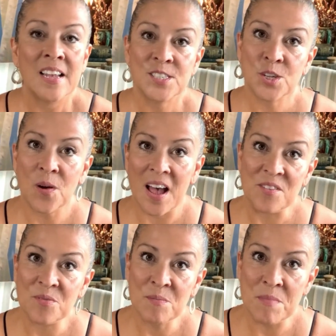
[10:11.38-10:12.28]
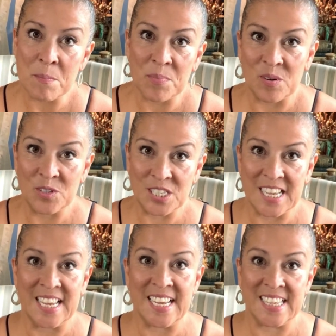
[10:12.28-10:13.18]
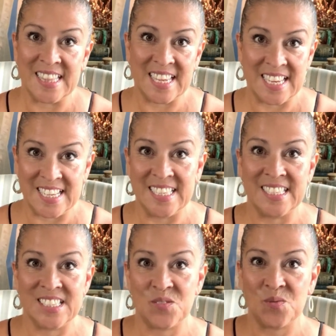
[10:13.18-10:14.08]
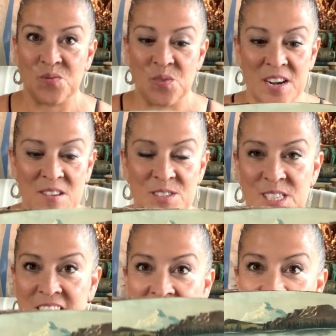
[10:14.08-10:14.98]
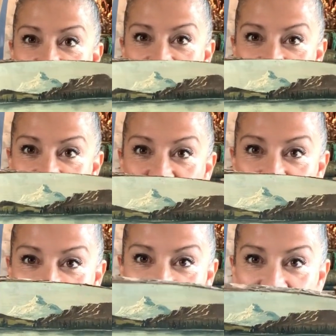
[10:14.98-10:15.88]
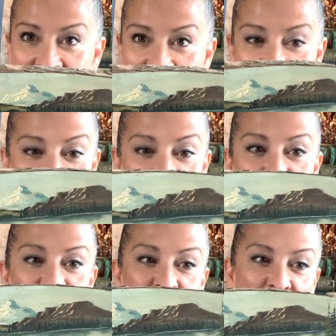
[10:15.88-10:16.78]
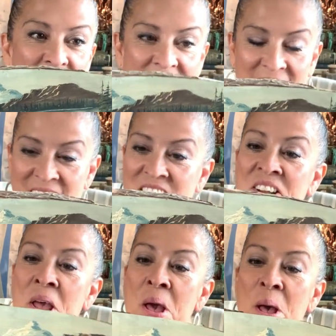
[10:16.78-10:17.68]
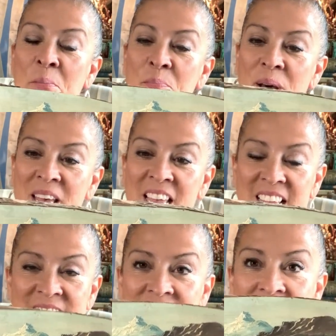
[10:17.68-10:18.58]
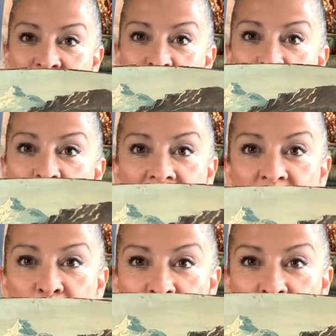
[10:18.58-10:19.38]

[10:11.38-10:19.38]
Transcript: So I remember seeing these when I was a kid. I think we even owned one, but it's an oil